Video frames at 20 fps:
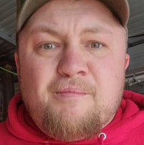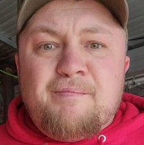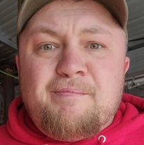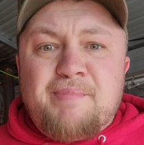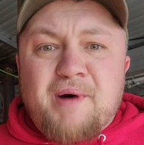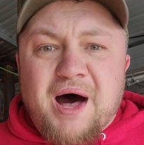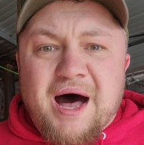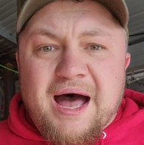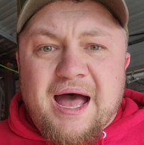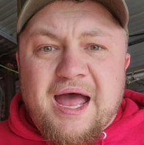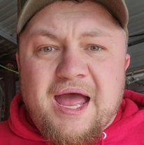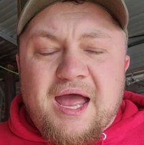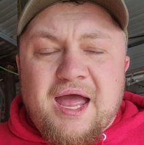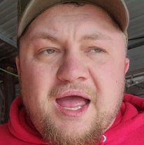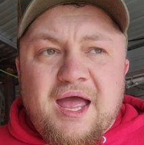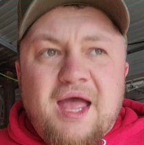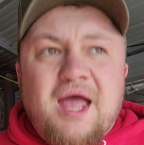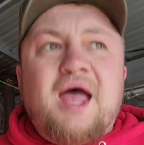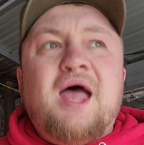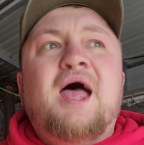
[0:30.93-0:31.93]
But
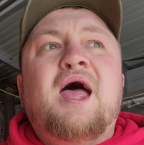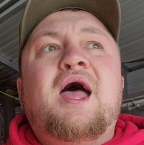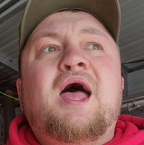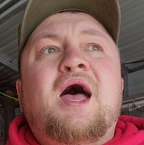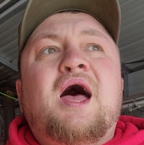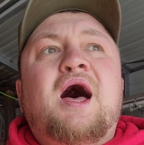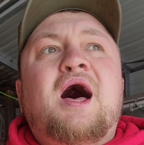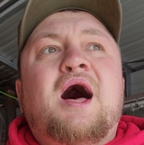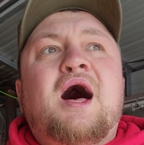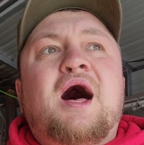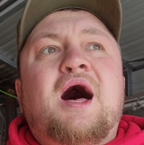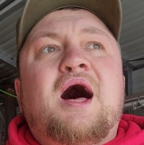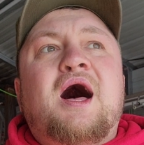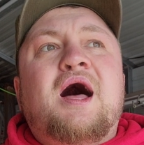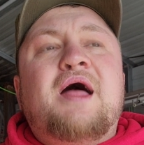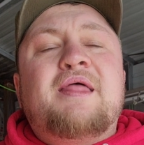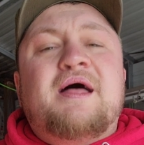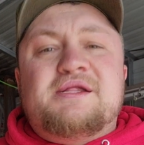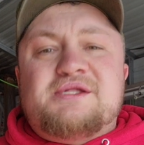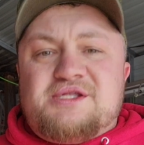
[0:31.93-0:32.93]

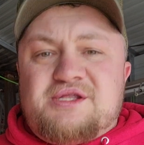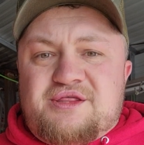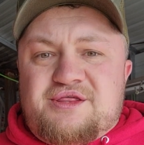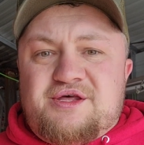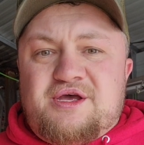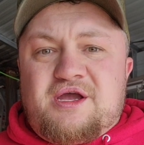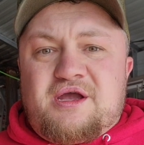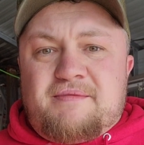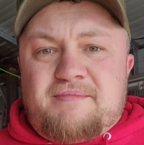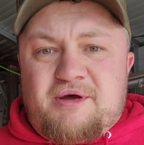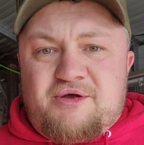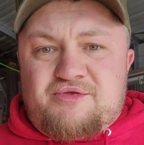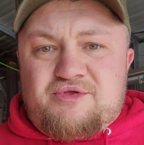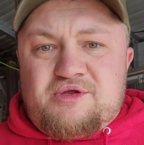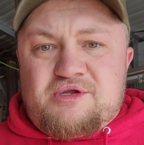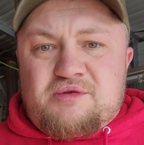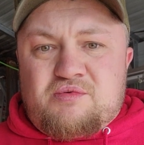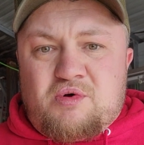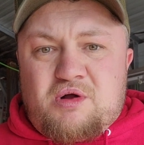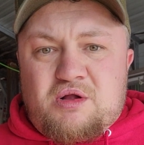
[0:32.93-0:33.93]
that's the thing about
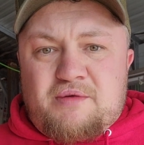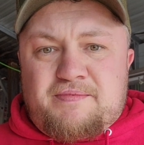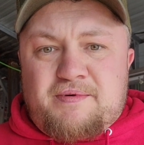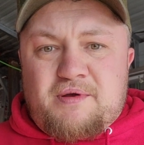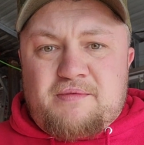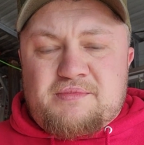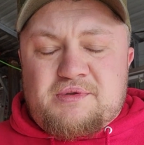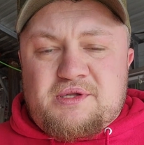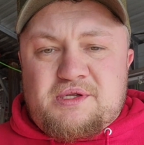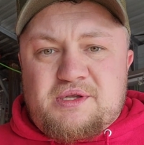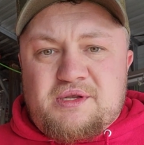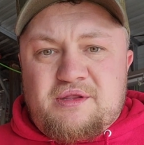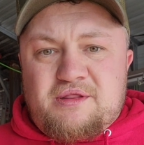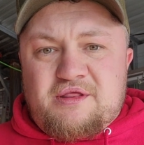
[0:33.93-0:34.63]
these water pumps.